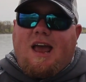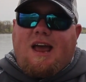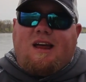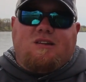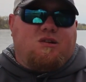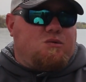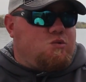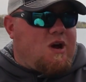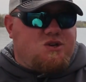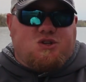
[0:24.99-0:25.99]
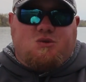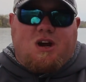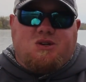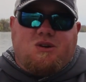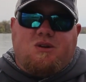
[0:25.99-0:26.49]
and your
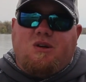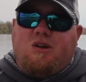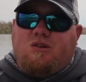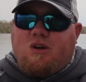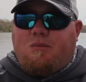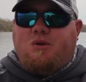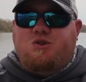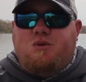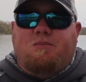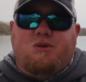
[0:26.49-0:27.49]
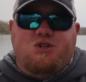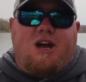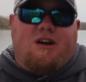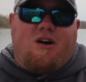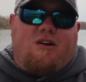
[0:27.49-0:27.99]
registration. Double, triple
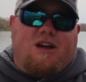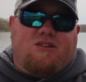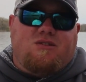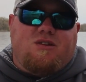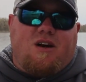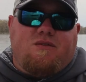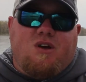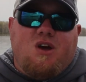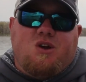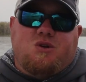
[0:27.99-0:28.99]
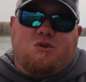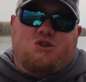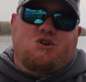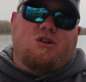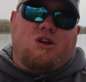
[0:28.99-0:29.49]
check all that stuff to
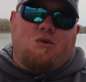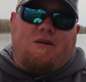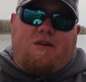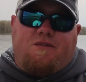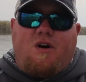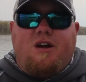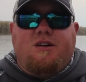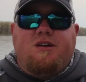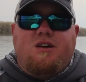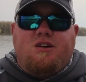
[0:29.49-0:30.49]
ensure that you have a fun,